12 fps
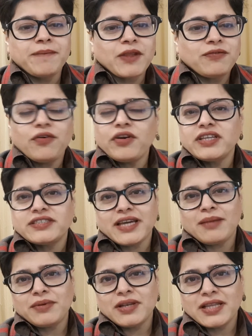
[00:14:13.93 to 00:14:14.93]
For
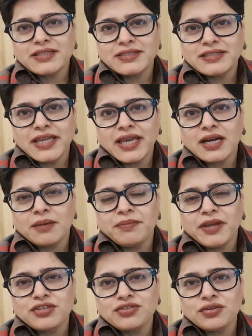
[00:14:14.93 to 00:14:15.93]
example, let's take a
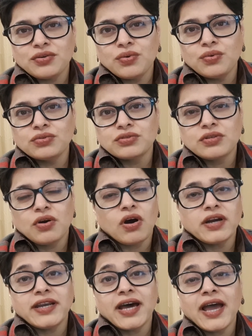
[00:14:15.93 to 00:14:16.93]
patient who's
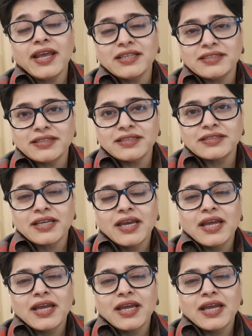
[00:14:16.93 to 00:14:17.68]
on dialysis.